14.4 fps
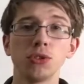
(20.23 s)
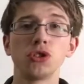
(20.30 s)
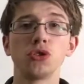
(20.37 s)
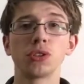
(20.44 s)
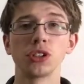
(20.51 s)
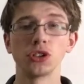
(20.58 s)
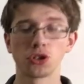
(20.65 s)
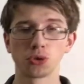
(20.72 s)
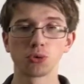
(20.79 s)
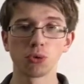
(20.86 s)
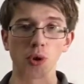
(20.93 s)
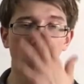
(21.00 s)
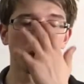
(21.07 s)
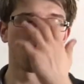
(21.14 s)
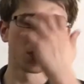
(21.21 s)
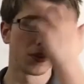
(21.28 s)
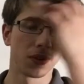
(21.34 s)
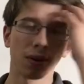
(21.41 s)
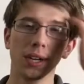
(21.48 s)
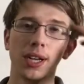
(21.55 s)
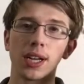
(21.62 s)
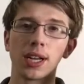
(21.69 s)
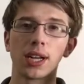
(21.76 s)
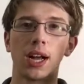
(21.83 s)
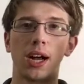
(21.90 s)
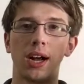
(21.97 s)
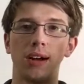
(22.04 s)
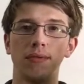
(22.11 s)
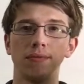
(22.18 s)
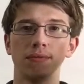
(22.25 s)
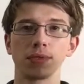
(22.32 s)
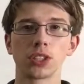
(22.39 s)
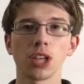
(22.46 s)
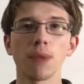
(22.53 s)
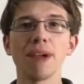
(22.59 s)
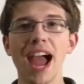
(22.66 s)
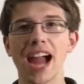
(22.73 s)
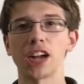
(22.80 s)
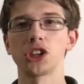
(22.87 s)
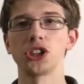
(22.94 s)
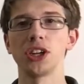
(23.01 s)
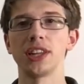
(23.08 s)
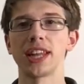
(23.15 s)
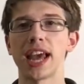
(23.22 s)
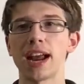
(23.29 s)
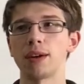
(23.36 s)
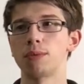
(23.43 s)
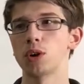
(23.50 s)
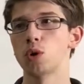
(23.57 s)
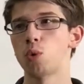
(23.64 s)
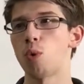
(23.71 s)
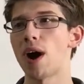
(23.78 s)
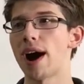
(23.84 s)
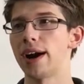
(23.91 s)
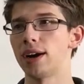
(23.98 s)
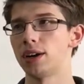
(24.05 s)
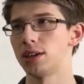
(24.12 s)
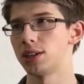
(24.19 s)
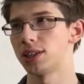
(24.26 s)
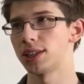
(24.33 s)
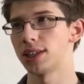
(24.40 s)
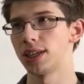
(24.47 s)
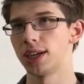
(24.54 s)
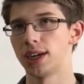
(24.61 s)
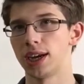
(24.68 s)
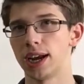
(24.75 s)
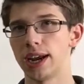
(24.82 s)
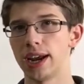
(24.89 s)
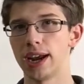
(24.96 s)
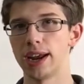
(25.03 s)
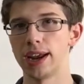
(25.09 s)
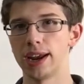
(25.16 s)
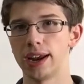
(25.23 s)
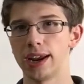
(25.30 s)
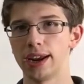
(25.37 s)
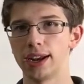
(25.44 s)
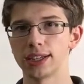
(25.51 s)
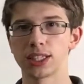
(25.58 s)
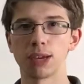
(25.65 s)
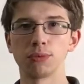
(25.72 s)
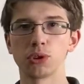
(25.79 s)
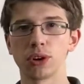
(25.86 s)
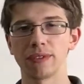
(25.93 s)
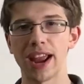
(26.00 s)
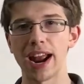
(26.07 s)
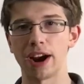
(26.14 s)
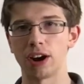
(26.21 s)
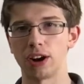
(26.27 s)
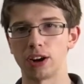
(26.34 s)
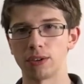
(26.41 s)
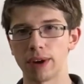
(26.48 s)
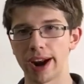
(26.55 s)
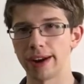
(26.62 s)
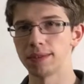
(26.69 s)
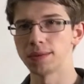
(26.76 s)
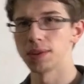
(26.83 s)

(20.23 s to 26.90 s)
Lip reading: to control some action that requires some sort of error, right?